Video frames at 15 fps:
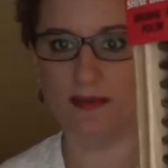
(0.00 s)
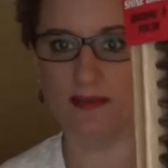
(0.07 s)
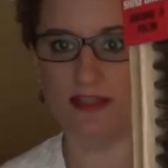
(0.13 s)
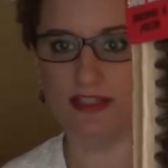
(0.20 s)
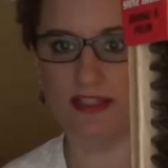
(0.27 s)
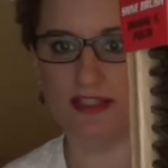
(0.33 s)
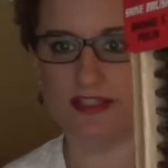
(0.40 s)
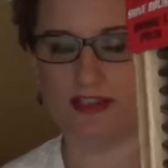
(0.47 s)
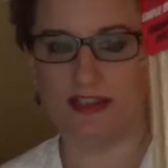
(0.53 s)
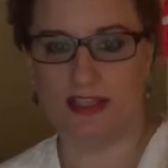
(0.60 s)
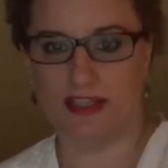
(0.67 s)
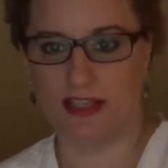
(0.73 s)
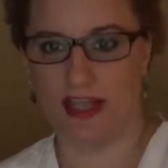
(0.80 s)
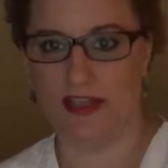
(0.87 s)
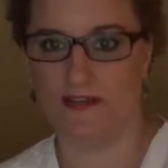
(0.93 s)
just a good
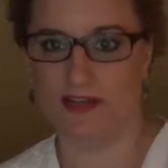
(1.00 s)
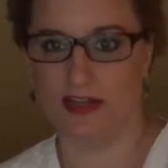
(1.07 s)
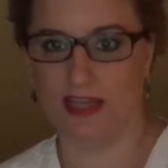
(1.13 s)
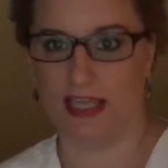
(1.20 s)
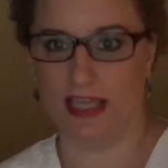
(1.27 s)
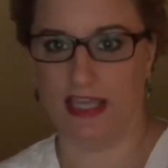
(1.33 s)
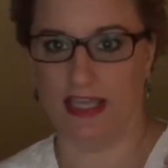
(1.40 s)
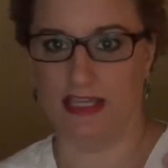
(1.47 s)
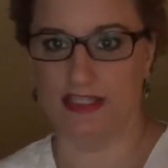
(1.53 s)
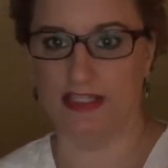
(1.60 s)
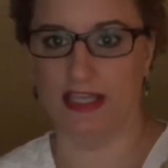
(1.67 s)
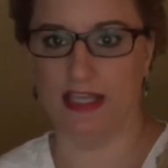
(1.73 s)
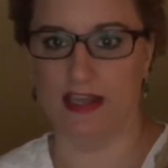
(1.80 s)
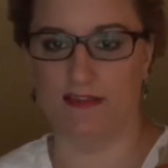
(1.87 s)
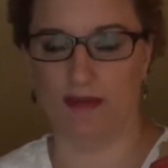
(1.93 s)
thing to have on hand,
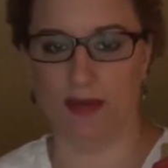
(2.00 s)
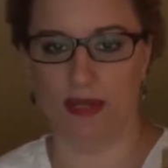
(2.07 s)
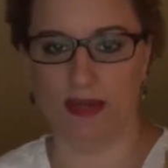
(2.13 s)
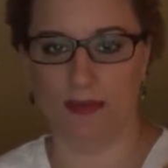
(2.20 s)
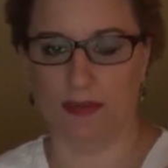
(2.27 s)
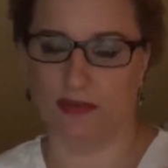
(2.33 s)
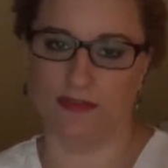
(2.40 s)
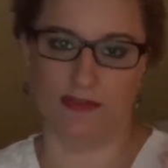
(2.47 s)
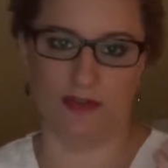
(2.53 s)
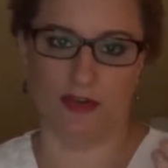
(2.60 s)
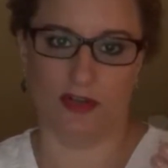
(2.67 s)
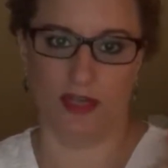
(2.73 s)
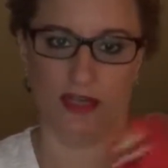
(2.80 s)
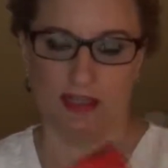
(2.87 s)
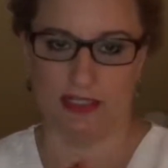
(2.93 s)
and I've wanted one for
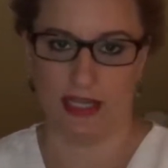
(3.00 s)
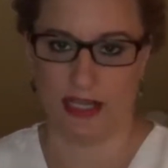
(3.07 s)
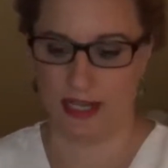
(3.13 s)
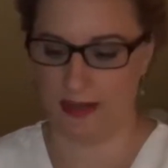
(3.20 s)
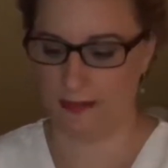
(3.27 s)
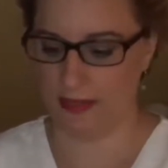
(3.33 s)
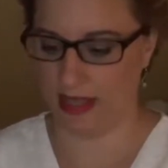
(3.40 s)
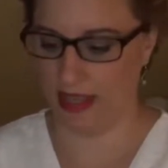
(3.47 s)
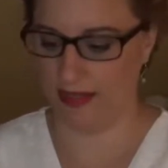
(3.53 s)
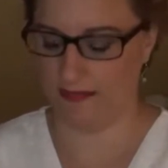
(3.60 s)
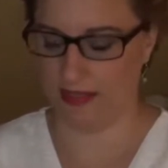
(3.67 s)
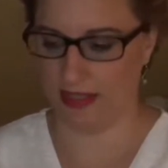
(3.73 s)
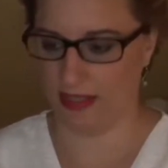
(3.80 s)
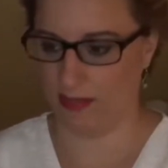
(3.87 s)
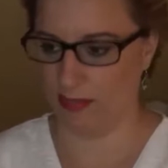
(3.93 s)
a long time. I have
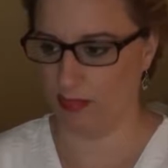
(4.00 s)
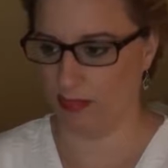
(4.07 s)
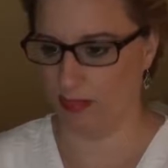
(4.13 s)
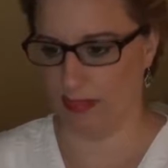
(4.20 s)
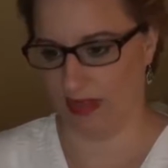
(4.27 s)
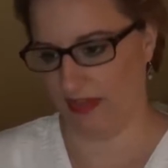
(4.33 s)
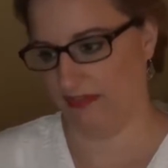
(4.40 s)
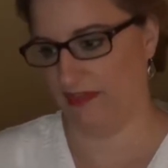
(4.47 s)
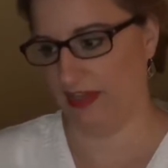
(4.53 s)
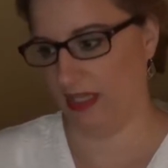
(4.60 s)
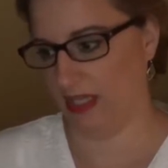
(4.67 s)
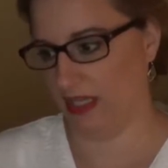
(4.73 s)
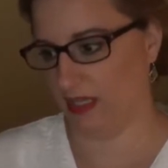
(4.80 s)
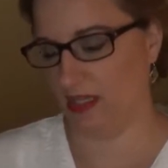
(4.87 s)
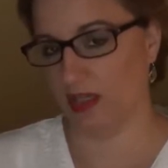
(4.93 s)
like a
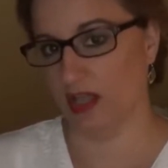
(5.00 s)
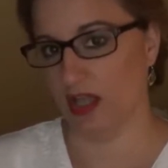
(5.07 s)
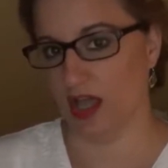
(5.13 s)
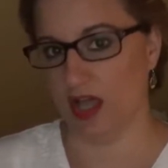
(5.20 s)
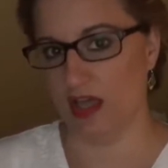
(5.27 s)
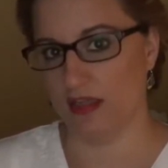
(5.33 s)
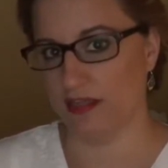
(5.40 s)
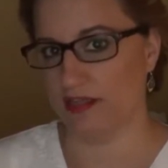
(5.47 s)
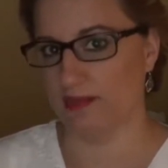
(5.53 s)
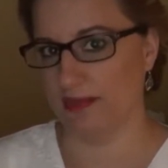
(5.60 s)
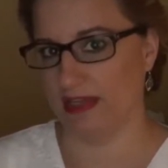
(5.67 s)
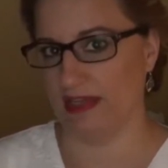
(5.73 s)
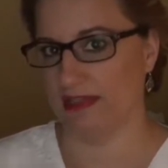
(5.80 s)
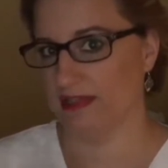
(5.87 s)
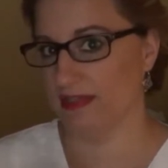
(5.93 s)
buffing cloth,
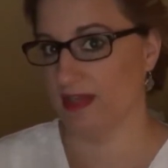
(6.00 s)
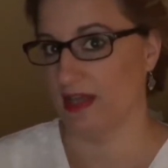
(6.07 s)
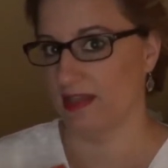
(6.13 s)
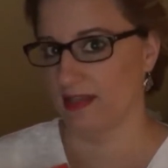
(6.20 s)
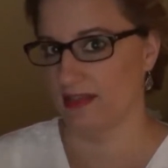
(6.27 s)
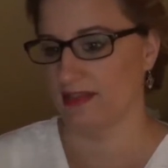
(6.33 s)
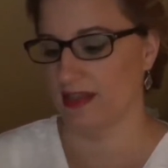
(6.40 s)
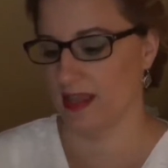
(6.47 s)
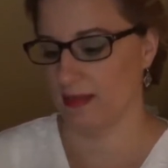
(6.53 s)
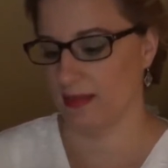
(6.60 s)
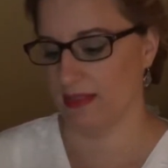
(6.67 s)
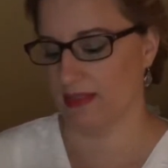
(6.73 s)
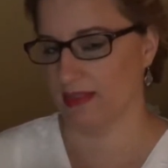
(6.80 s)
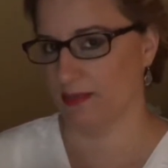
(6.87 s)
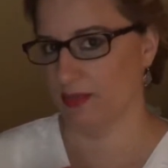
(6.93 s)
but it's not the same
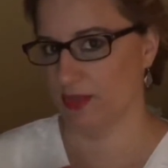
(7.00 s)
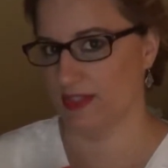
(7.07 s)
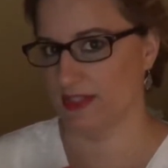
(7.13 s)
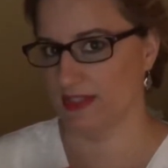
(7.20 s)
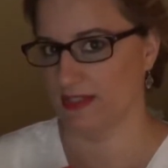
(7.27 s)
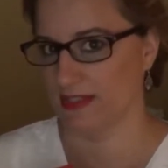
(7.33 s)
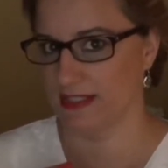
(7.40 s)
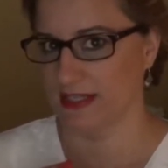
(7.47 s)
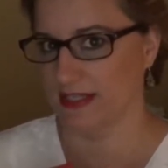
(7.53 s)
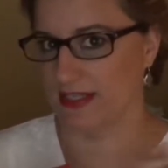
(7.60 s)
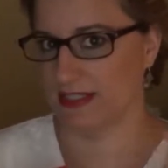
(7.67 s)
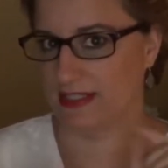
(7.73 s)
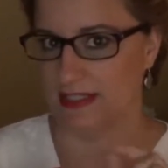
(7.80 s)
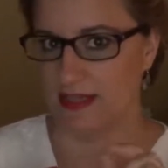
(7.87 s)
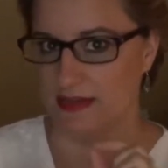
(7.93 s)
as the bristles that
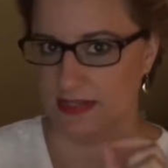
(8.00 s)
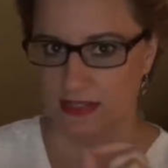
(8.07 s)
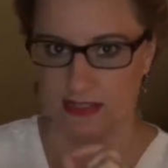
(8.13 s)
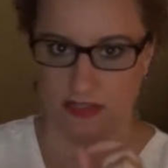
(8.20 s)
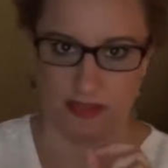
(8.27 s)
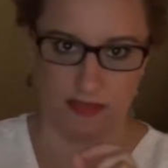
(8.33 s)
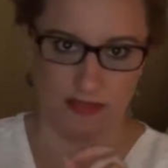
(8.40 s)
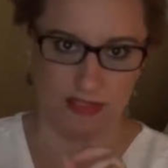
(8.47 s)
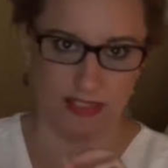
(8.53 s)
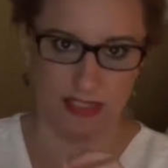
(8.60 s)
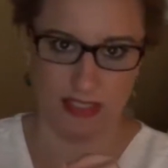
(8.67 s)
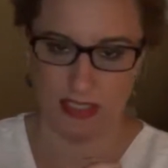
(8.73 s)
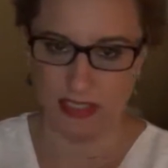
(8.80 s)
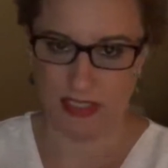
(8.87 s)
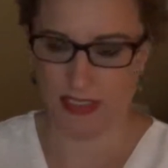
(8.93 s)
get down into those
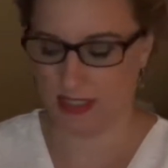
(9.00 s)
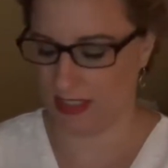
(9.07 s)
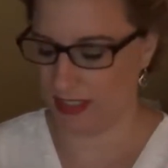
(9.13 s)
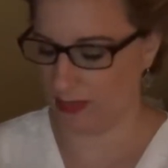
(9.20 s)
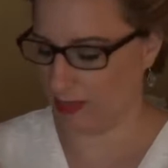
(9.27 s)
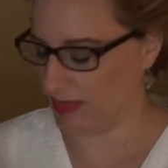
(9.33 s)
itty